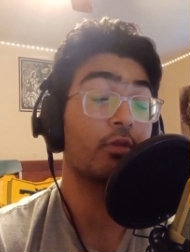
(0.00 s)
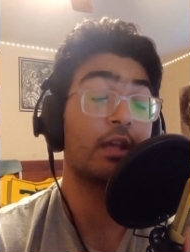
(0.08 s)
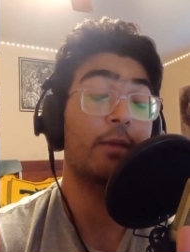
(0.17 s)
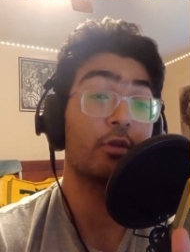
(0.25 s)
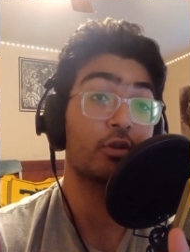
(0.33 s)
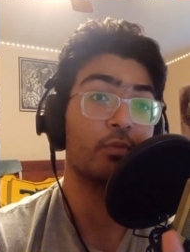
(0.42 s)

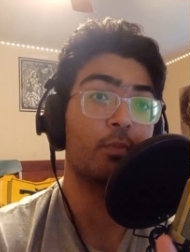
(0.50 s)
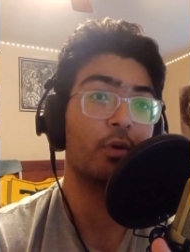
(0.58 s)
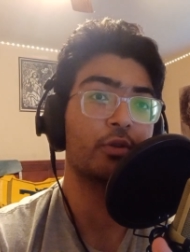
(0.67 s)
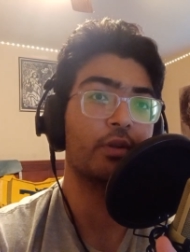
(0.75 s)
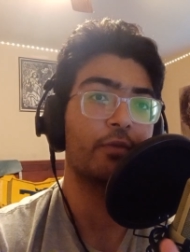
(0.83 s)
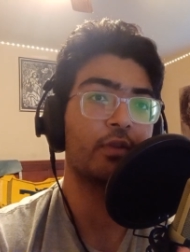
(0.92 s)
can be used for
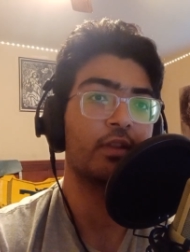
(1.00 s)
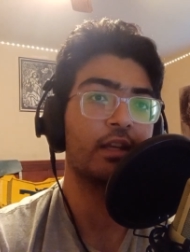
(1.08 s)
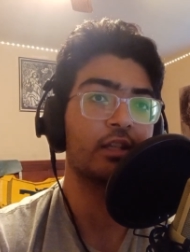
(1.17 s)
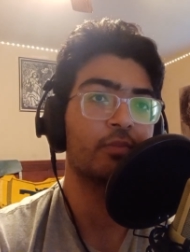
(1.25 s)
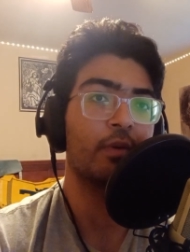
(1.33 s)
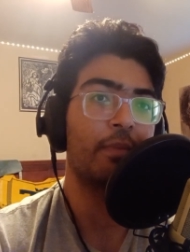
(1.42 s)
multiple different
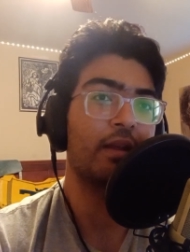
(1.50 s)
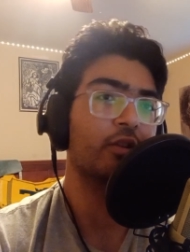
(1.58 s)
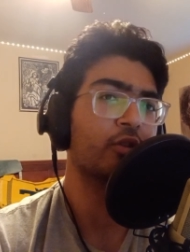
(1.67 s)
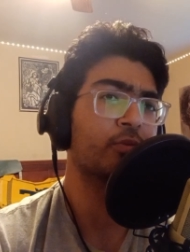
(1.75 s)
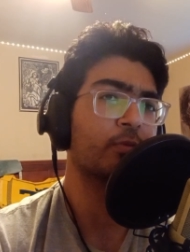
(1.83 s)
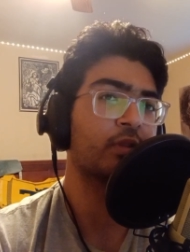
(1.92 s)
things, but mainly
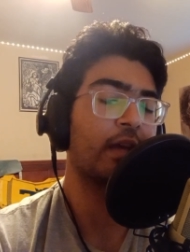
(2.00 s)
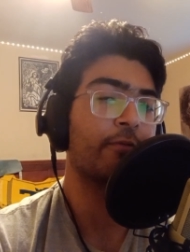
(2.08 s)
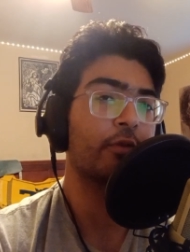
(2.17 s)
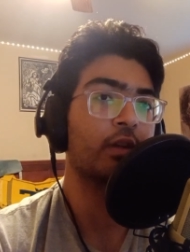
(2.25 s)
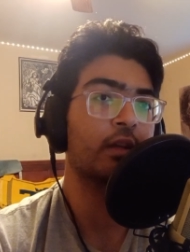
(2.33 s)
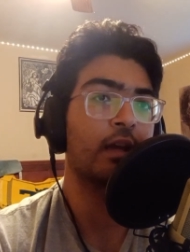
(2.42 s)
used for
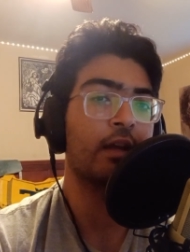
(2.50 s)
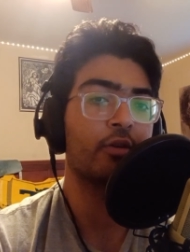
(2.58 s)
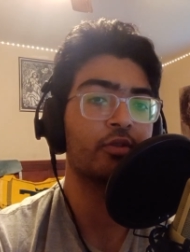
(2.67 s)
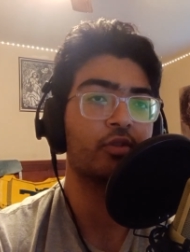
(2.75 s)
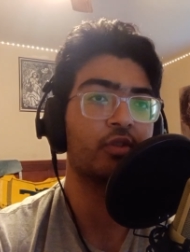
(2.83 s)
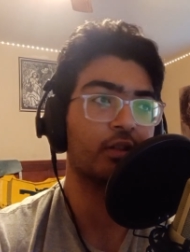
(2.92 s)
scaffolding and
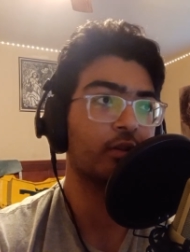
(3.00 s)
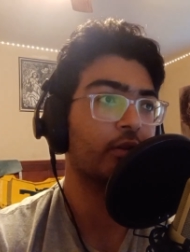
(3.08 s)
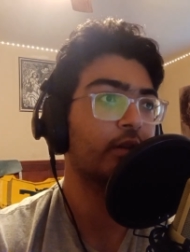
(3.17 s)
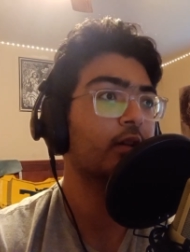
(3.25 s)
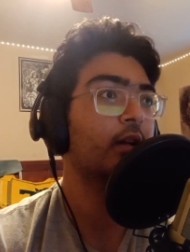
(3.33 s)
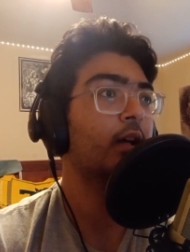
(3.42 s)
also
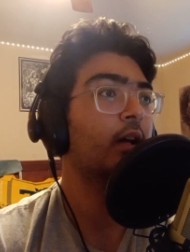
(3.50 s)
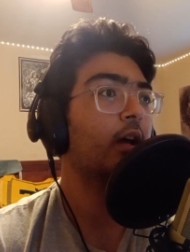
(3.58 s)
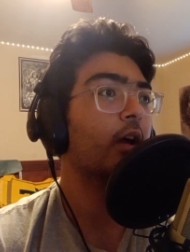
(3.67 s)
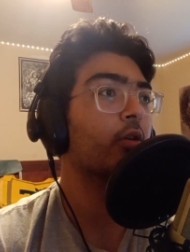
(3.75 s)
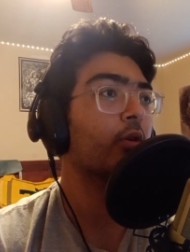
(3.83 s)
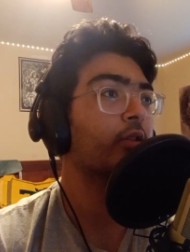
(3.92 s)
signaling.
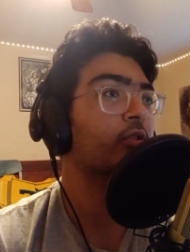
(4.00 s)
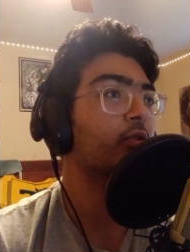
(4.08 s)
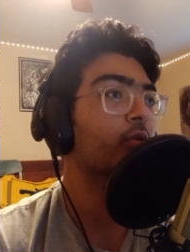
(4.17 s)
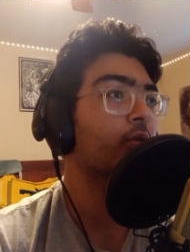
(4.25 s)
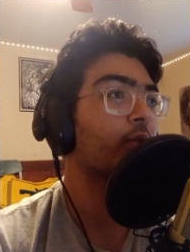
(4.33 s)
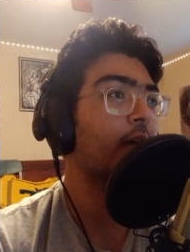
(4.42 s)
According
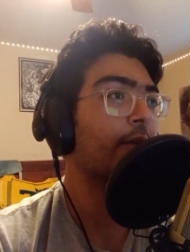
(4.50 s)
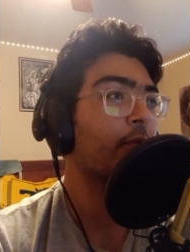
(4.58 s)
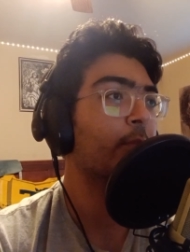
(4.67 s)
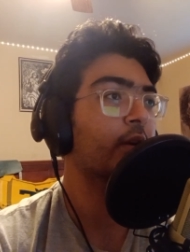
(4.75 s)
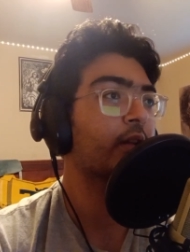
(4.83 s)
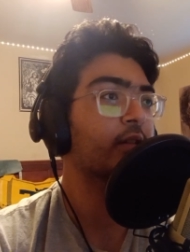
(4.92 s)
to
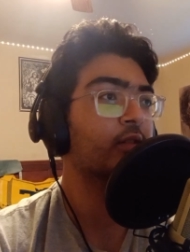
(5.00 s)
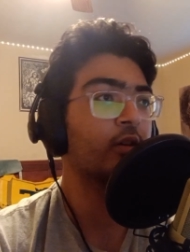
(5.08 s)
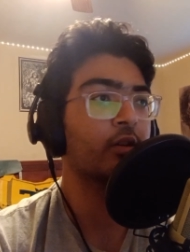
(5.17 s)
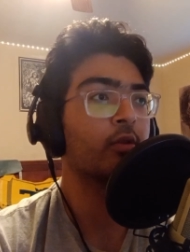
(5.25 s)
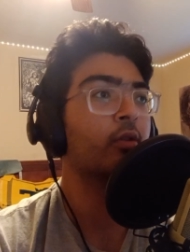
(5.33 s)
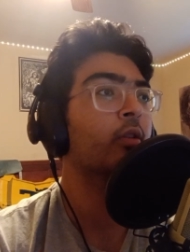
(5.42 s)
Caffameria's
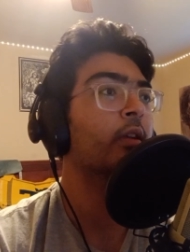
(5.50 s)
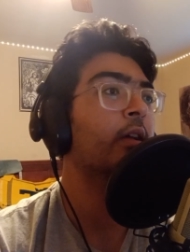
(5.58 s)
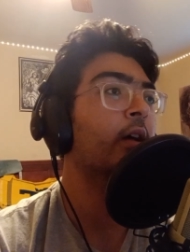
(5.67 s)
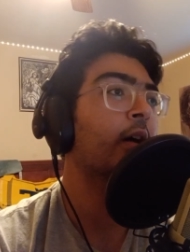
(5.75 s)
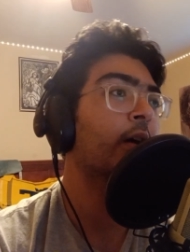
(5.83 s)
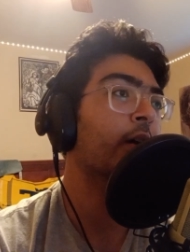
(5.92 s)
article
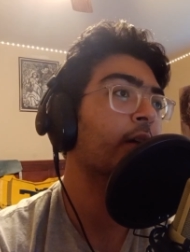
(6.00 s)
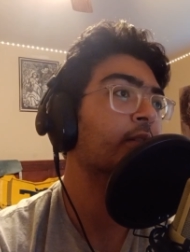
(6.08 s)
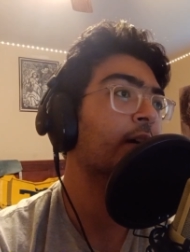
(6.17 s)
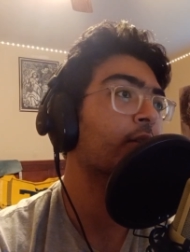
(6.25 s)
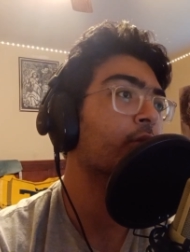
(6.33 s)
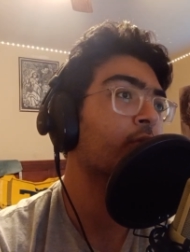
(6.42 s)

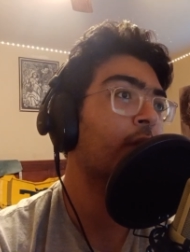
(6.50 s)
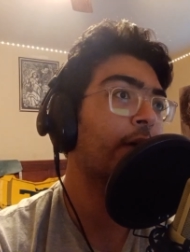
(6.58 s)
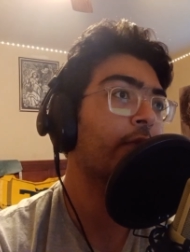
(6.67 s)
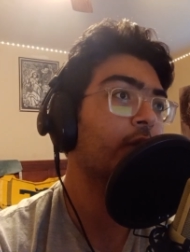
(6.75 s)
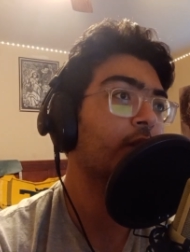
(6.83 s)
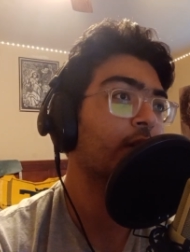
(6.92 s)
titled
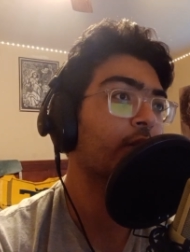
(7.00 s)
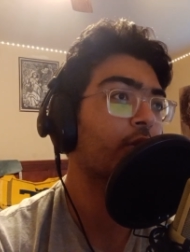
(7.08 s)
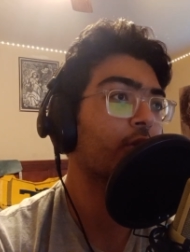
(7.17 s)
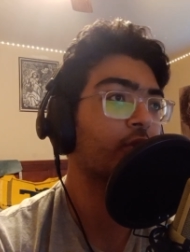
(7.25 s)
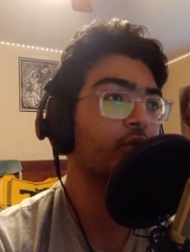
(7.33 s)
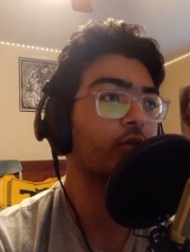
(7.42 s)
Graphene in
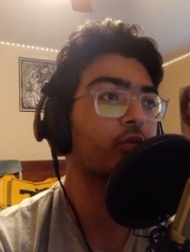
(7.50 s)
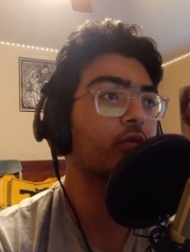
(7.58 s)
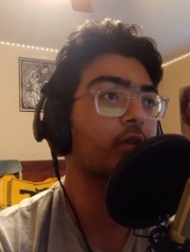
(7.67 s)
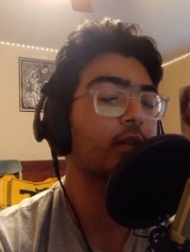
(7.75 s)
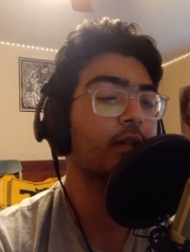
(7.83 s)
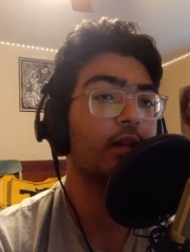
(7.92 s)

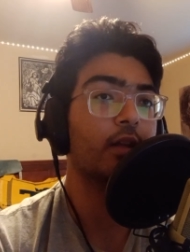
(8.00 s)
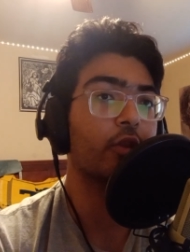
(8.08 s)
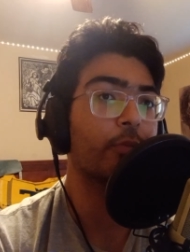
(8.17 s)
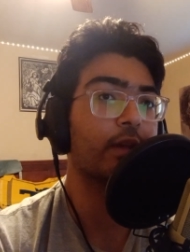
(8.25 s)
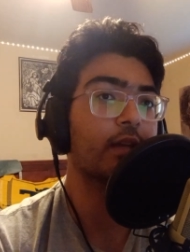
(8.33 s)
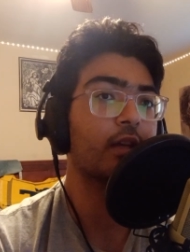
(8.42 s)
Neurosurgery:
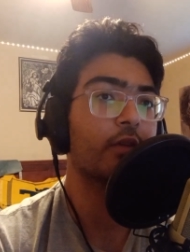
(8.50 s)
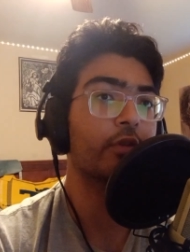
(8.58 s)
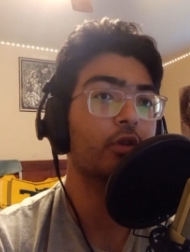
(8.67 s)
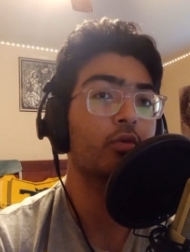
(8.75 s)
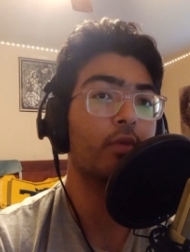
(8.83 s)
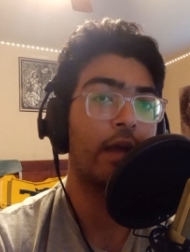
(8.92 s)
the beginning of a
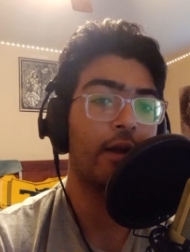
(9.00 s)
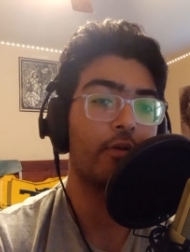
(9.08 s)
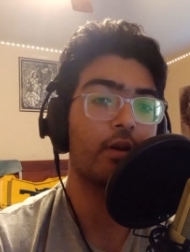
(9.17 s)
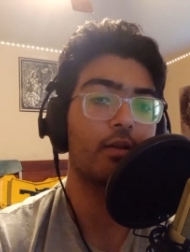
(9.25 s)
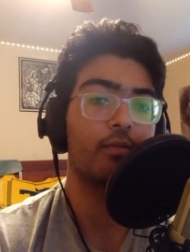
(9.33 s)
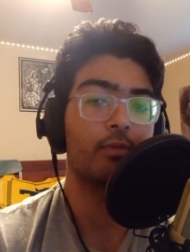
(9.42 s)
new
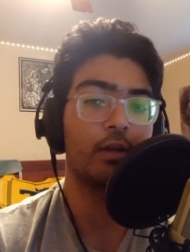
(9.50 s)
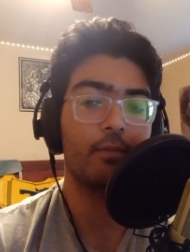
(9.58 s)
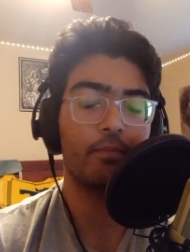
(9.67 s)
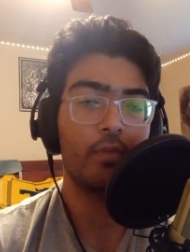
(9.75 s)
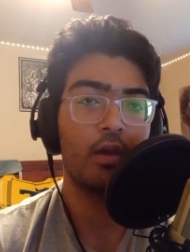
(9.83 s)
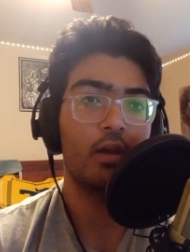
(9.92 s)
era, right?
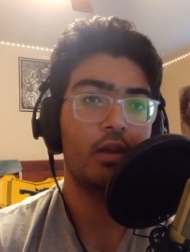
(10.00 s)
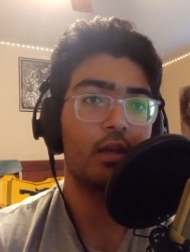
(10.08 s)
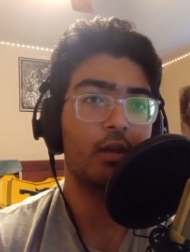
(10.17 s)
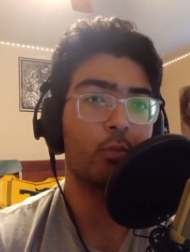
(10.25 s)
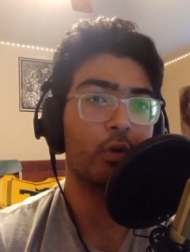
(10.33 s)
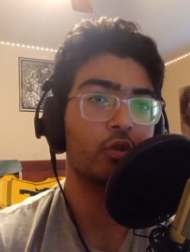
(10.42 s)

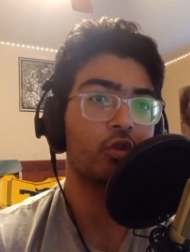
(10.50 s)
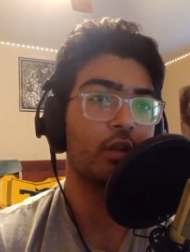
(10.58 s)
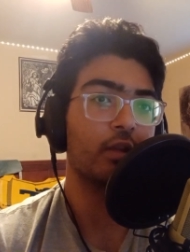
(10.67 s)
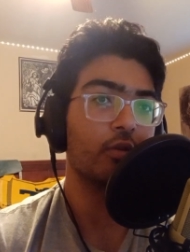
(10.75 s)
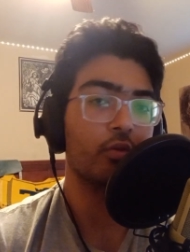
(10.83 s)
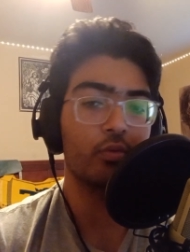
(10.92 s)
In which
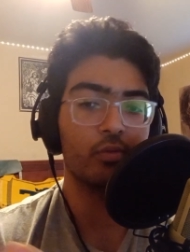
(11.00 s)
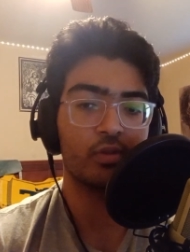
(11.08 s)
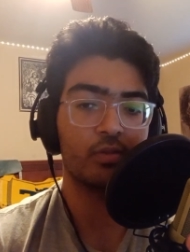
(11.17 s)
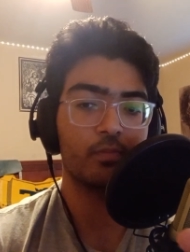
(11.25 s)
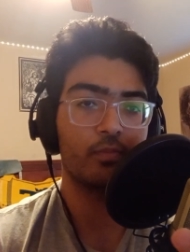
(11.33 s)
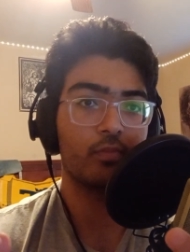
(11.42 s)
they
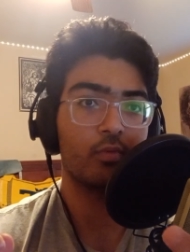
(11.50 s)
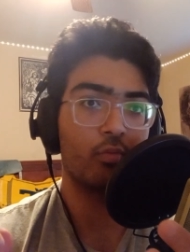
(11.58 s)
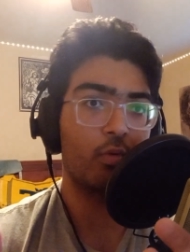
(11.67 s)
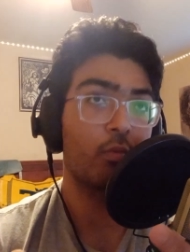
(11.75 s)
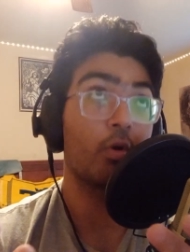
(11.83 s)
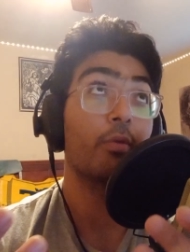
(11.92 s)
use
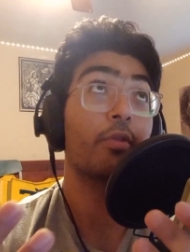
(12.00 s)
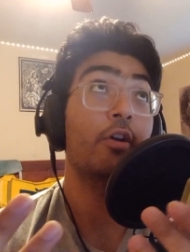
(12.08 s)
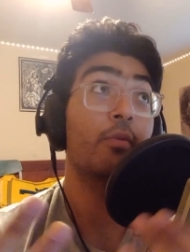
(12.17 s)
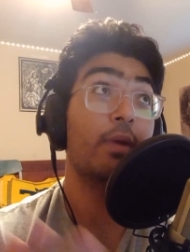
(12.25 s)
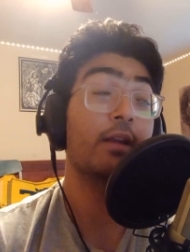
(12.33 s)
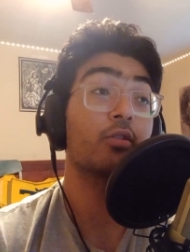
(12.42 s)
Well,
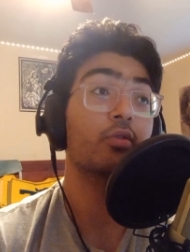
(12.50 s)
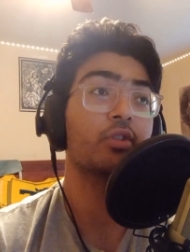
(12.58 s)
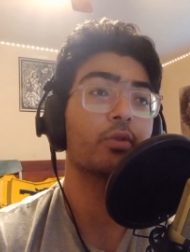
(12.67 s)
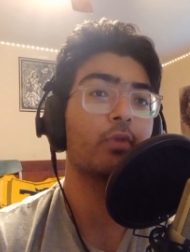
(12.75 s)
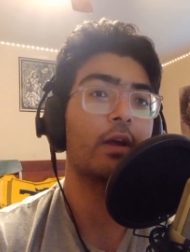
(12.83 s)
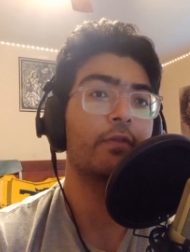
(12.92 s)
their main use
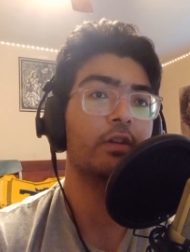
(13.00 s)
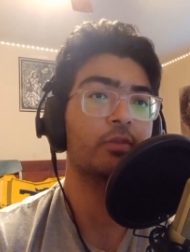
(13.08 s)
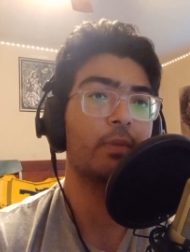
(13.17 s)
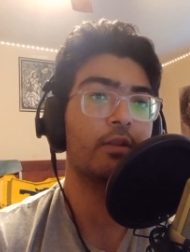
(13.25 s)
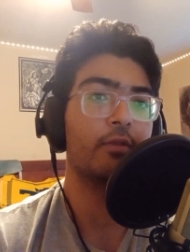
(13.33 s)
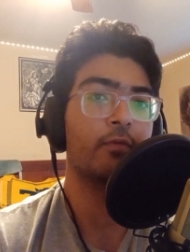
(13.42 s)
of graphene is
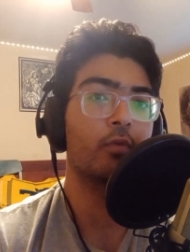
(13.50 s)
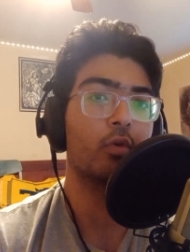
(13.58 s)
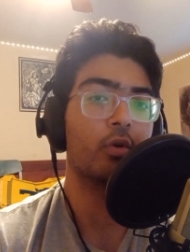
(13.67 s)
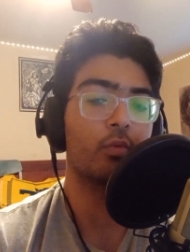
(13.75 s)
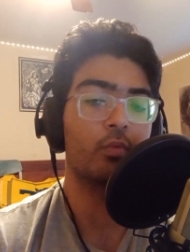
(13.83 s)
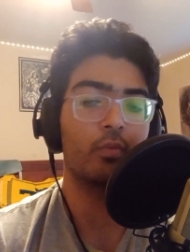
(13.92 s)
mainly
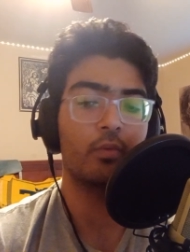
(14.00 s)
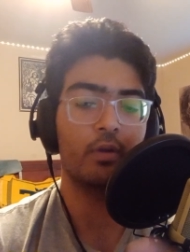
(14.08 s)
for